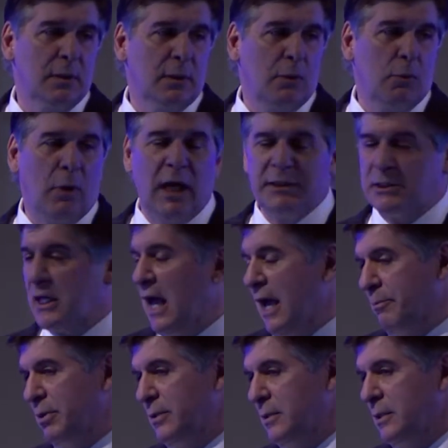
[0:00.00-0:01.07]
WhatsApp
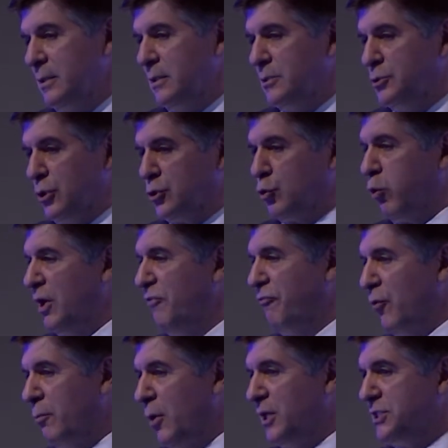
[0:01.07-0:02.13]
took
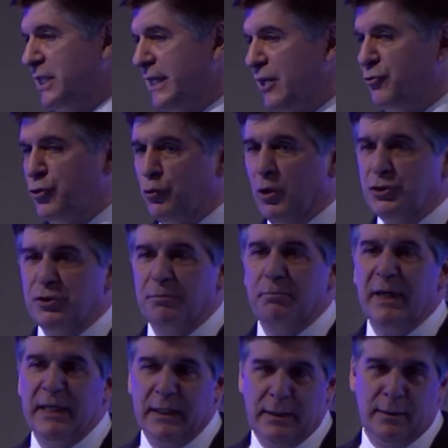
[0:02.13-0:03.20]
24 months to get 200
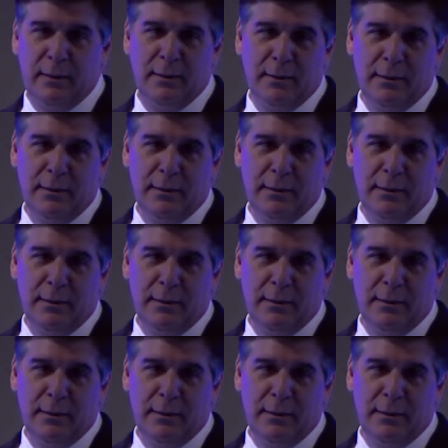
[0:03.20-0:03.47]
million.